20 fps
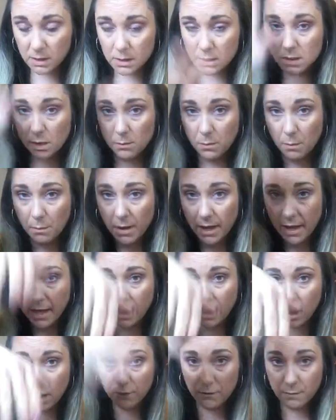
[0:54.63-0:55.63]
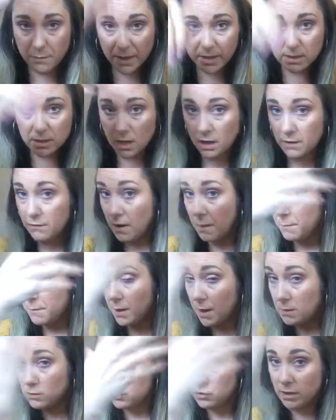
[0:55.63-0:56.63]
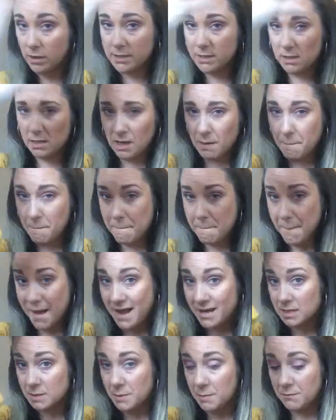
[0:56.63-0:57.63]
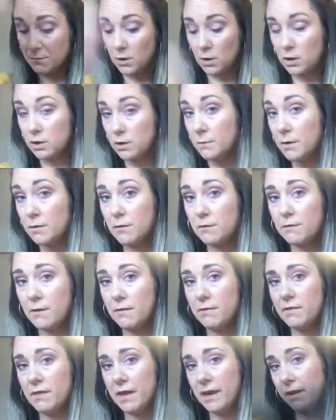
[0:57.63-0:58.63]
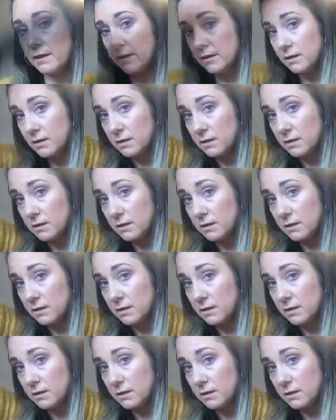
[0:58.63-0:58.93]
So put my hair over, bend over and blow dry it so you get maximum volume at the front there.